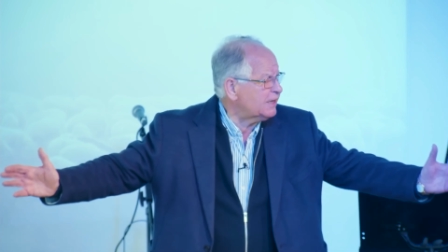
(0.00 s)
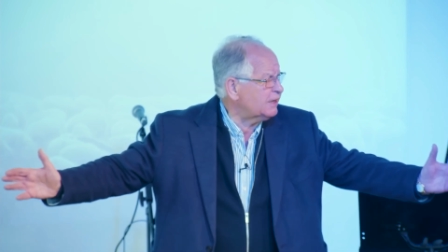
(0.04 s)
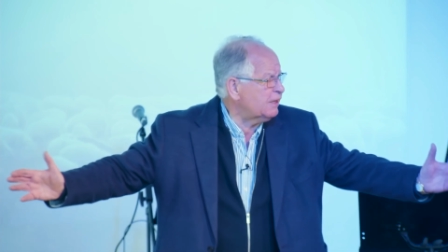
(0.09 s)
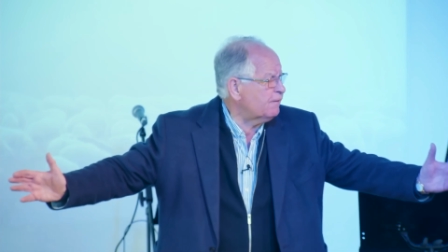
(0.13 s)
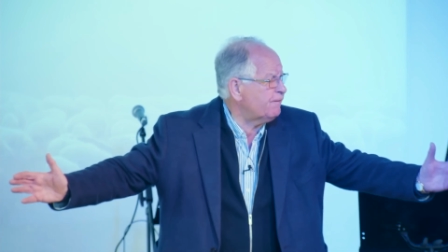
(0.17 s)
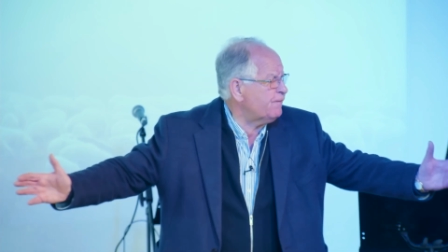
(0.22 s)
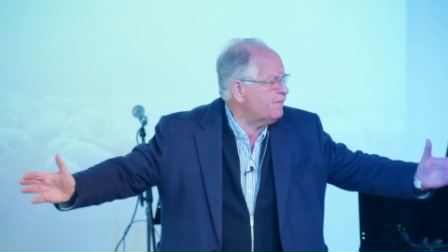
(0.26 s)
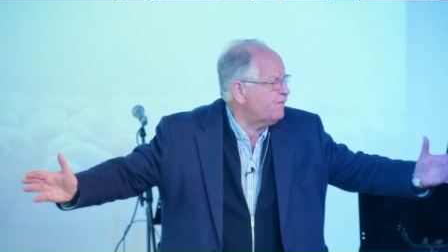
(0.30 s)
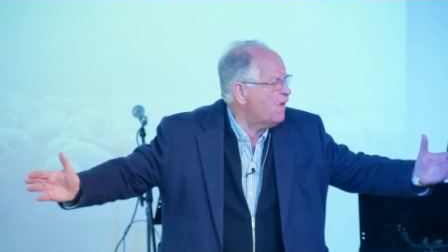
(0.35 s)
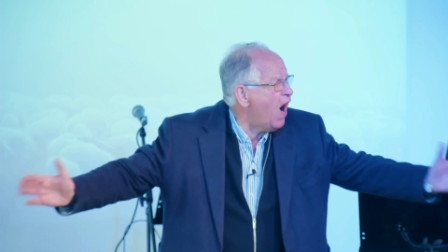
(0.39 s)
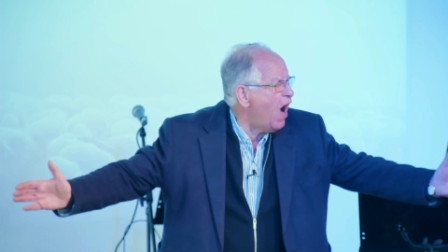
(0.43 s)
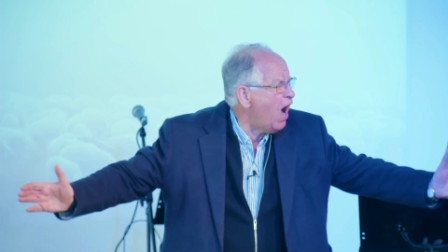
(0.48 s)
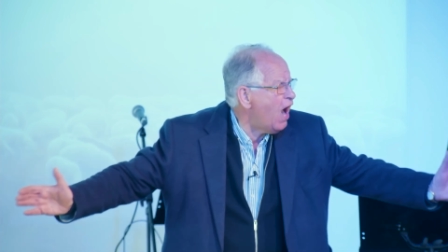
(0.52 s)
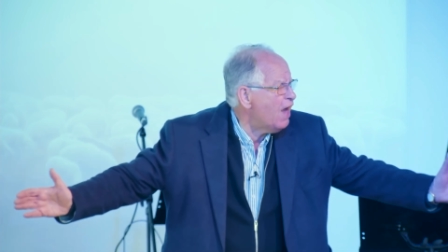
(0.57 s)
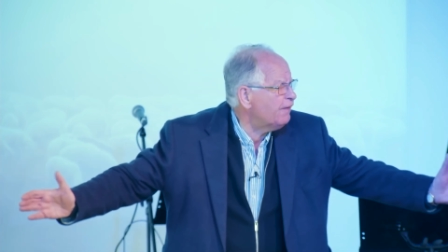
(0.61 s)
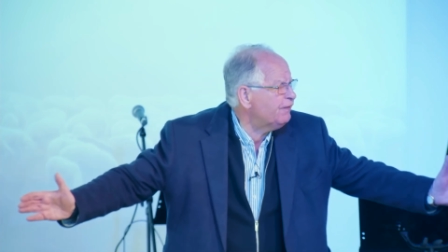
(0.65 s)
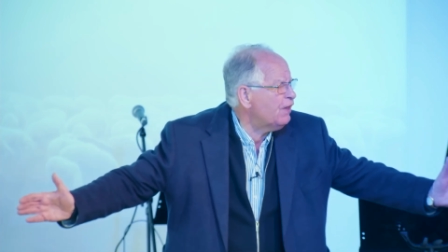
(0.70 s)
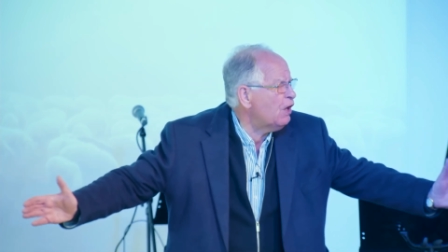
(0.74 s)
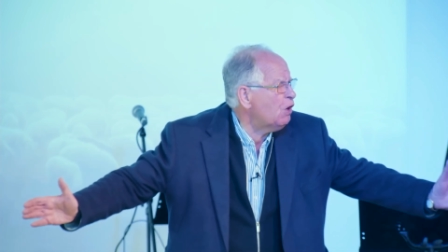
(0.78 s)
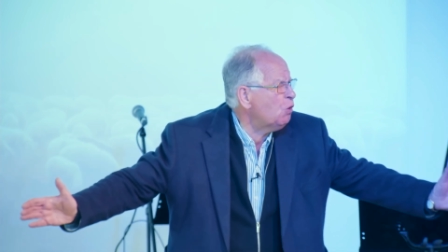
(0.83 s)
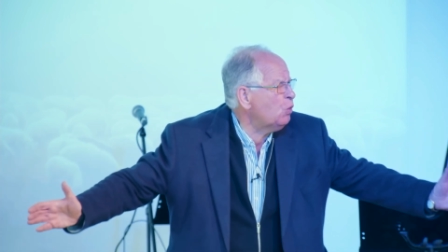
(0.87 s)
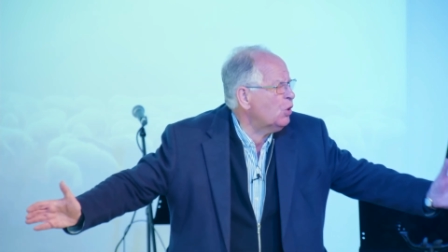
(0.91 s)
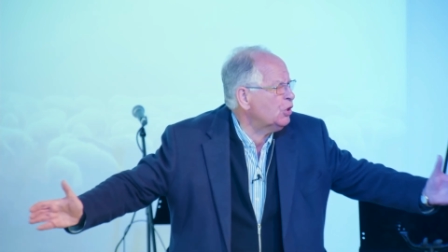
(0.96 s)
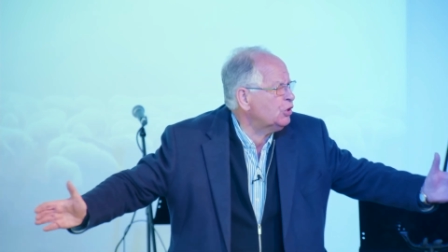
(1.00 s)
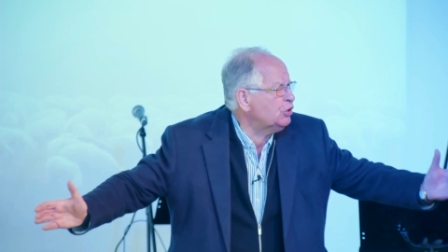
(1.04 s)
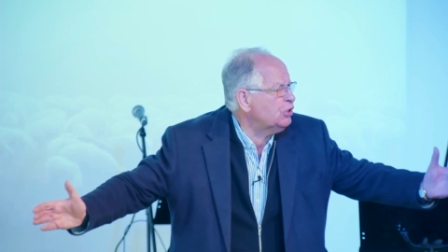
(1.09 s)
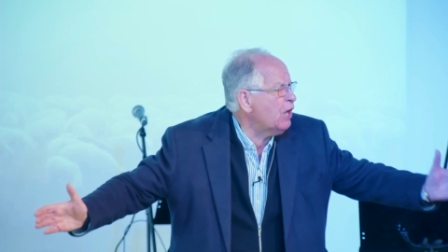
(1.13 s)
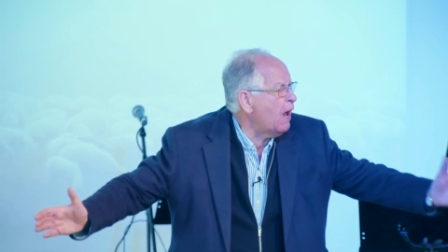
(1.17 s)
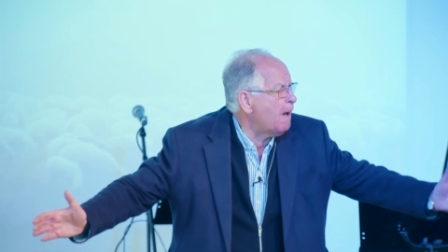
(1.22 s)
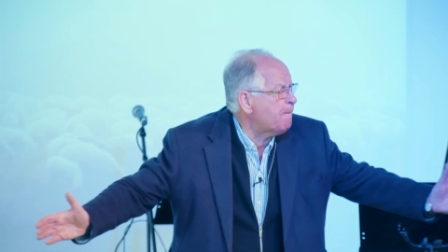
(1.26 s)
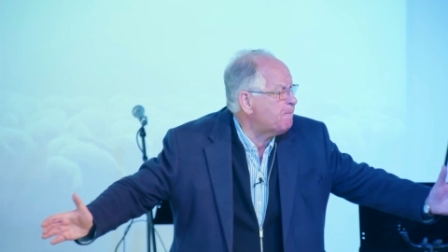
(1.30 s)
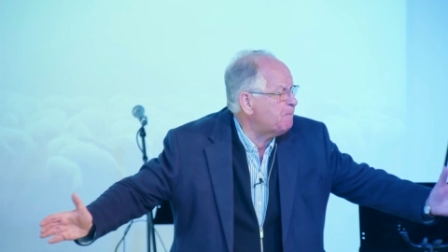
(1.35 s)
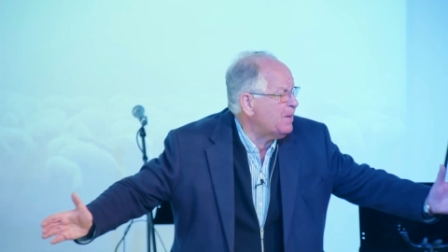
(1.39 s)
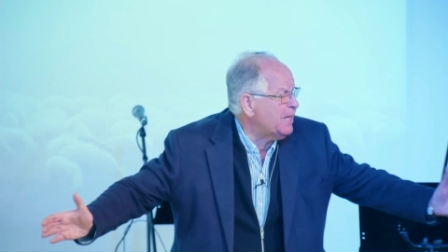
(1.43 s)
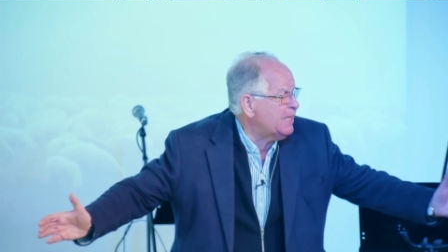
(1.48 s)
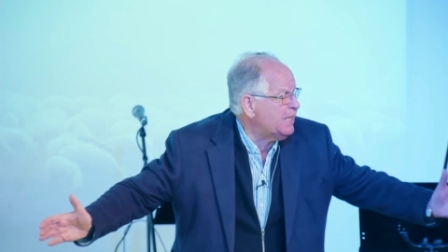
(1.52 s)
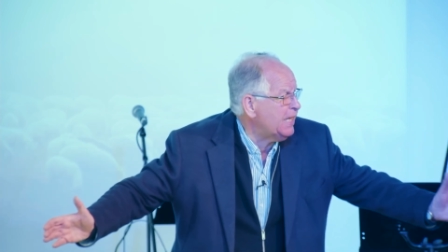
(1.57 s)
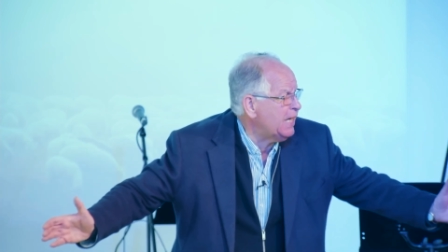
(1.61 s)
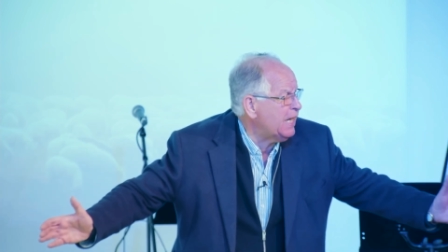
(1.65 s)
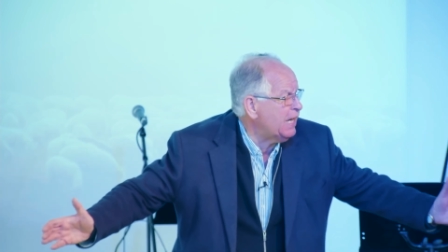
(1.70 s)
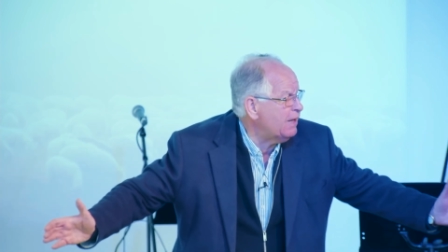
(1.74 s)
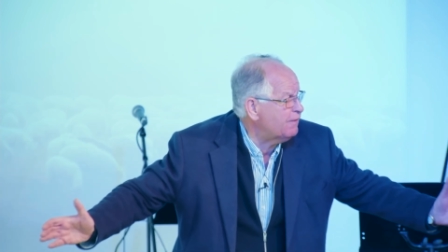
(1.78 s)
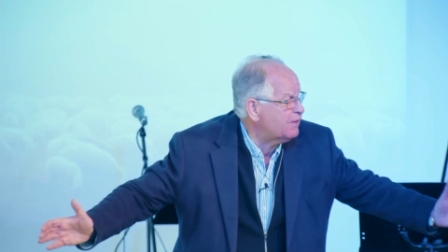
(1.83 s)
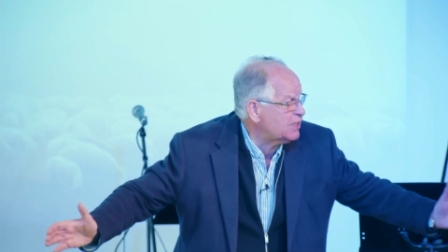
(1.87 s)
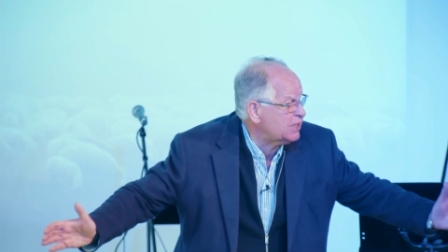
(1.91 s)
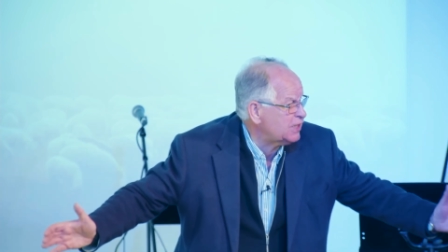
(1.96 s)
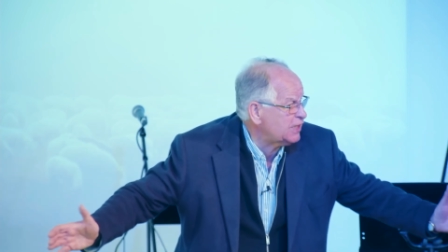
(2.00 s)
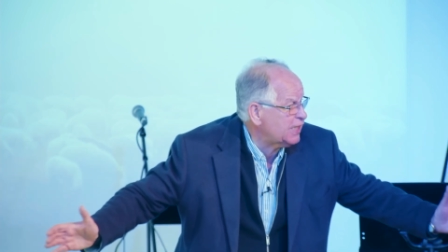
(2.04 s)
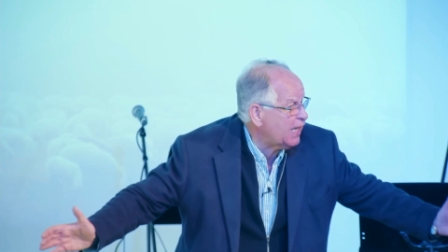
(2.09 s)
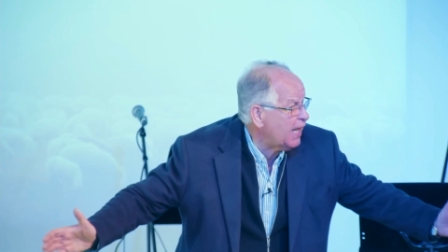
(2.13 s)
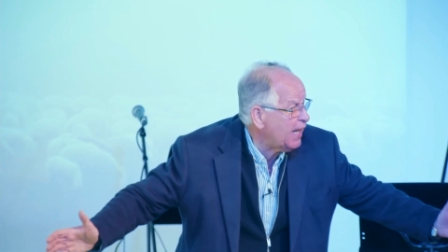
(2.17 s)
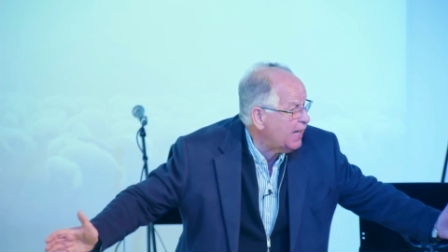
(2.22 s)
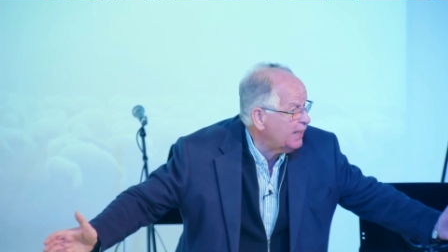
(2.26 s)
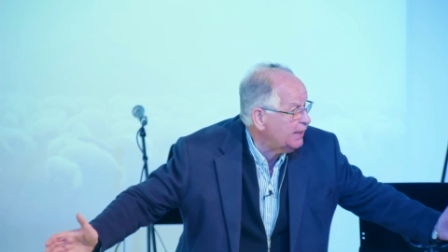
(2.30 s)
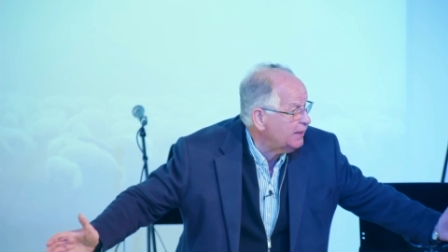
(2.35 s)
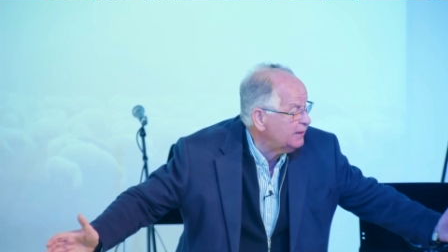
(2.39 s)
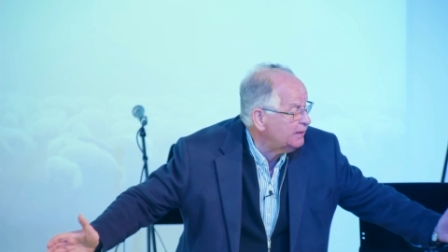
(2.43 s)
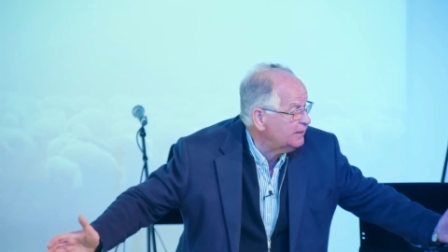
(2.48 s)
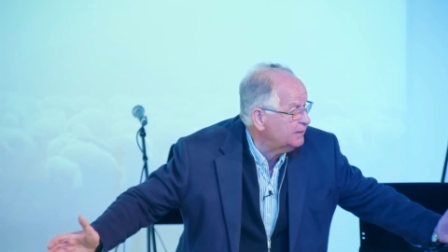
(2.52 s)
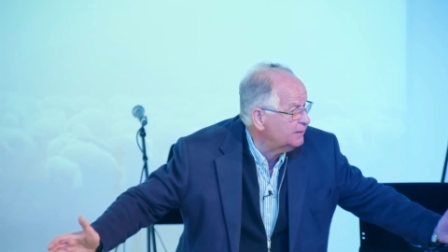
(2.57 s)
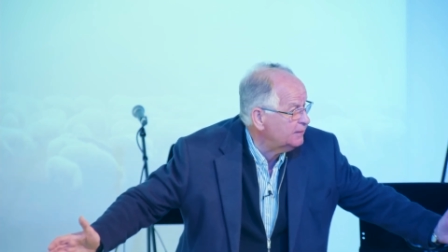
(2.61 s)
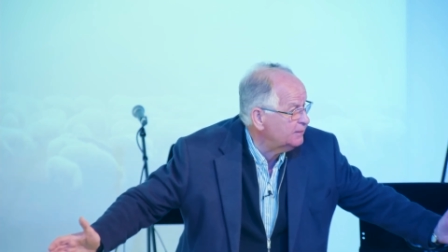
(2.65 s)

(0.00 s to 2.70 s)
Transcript: that the Father would not be near the Son?